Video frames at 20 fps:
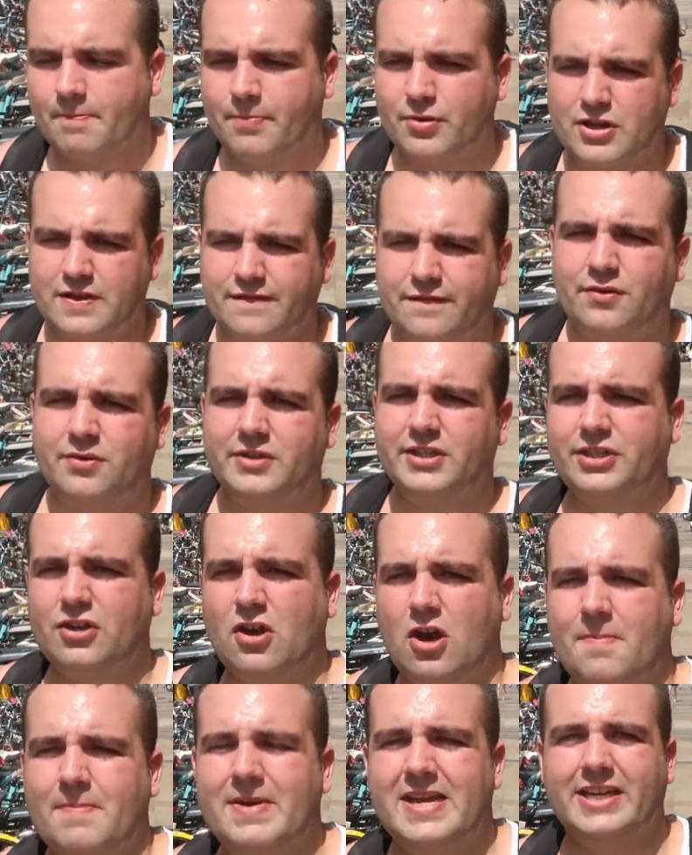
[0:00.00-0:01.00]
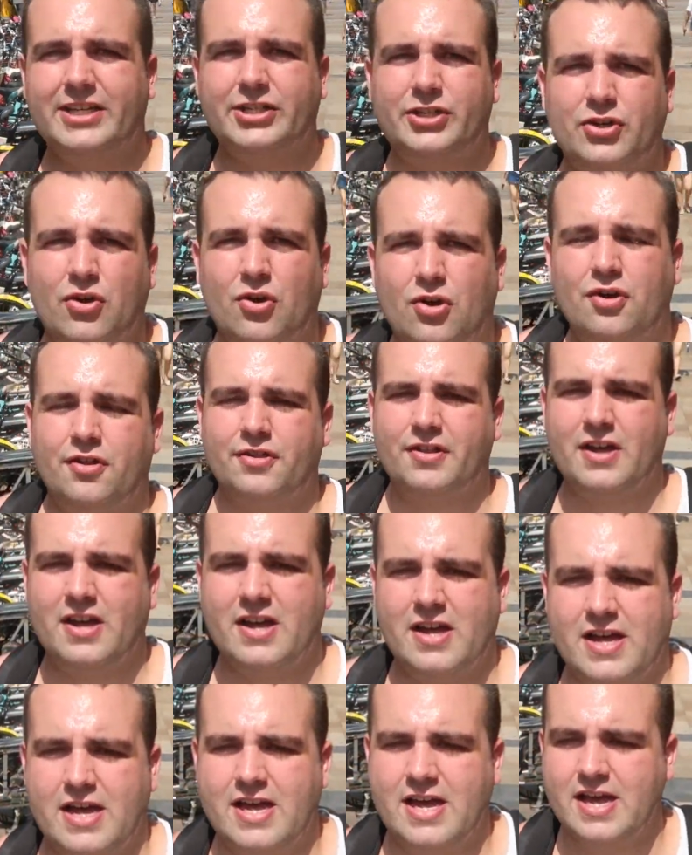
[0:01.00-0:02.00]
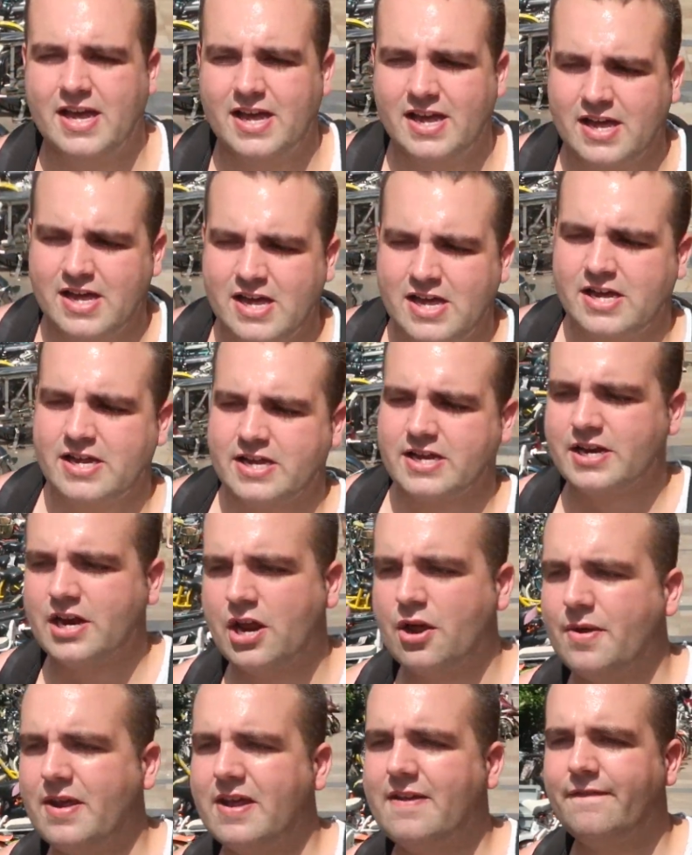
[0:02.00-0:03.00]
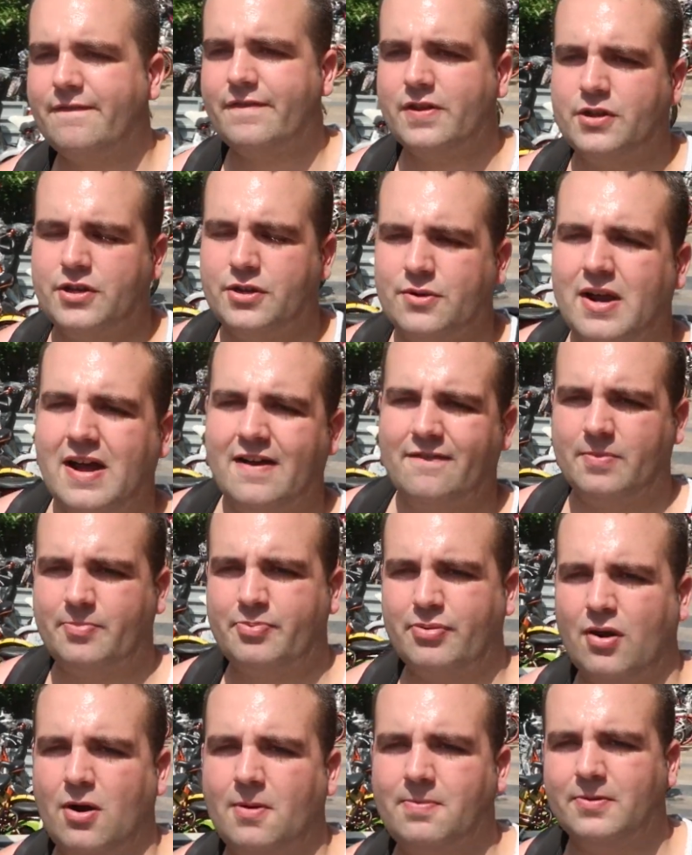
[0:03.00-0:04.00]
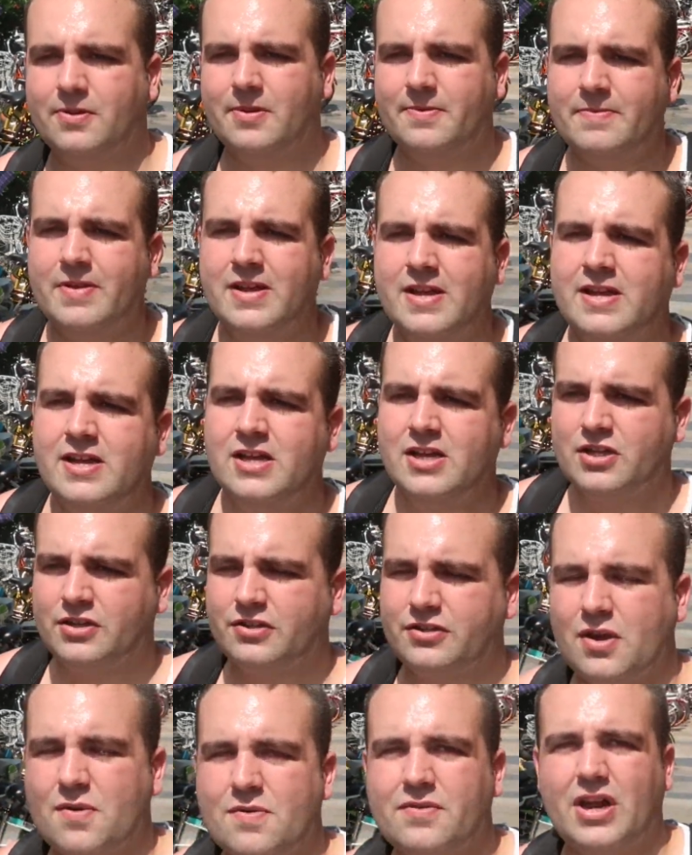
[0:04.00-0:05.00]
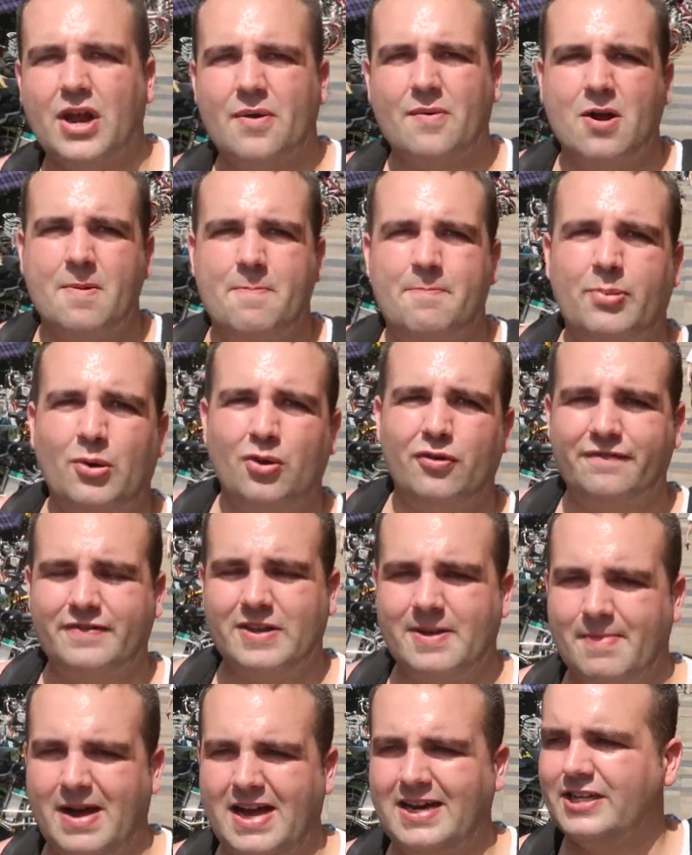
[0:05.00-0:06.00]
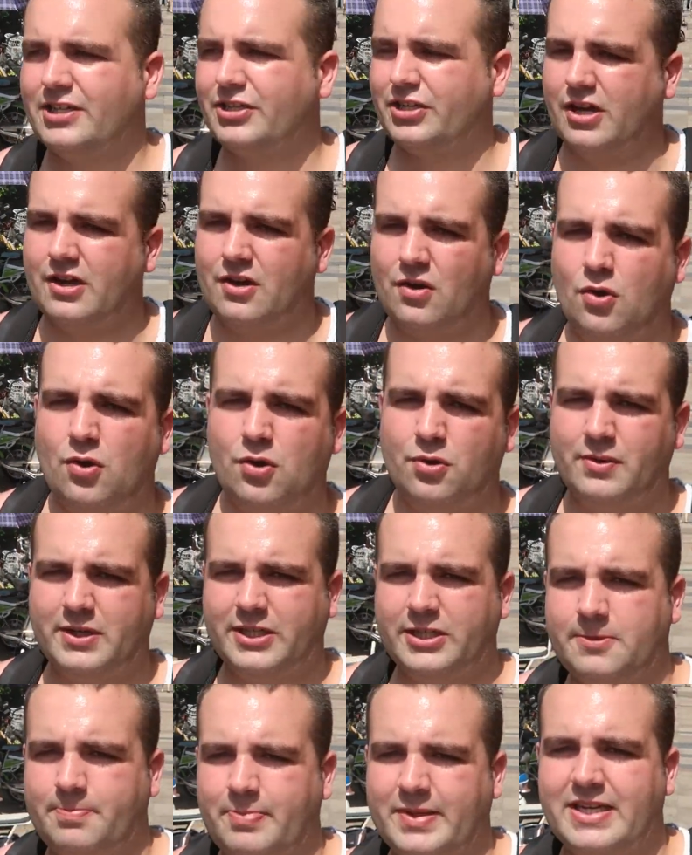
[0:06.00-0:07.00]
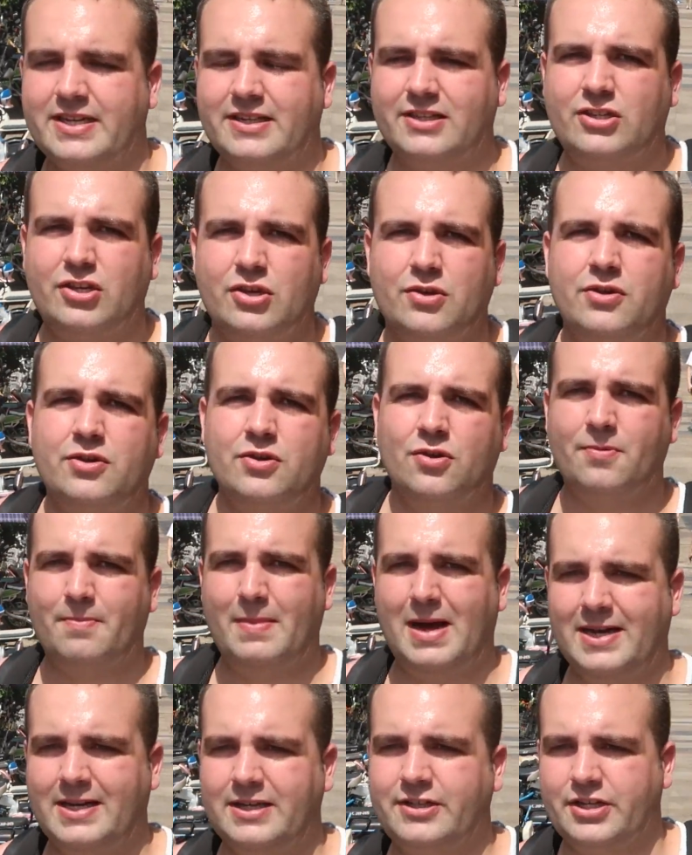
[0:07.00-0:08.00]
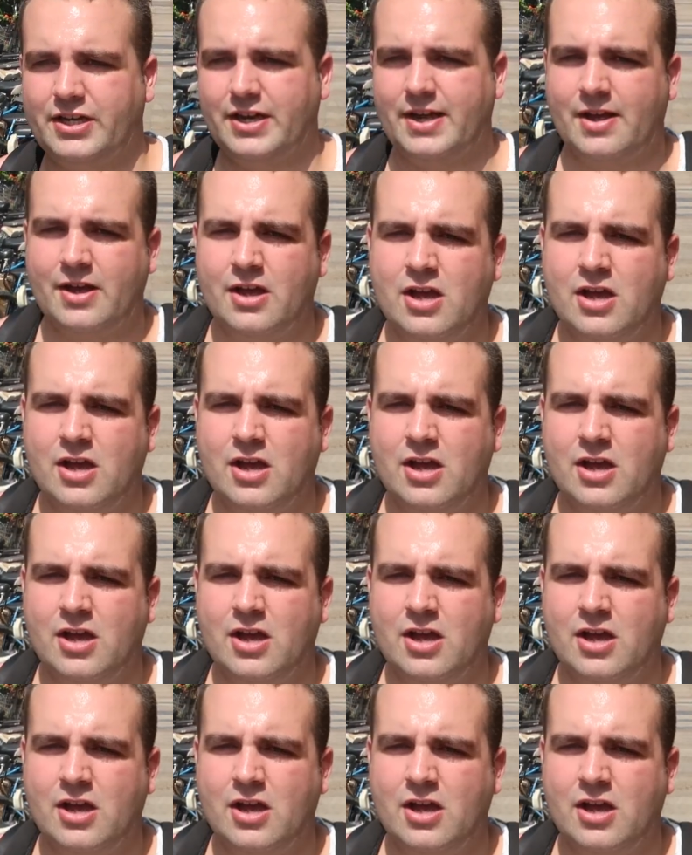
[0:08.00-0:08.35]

but you've always got to make sure that, you know, if you do have a problem, don't go above your manager. Always speak to your manager.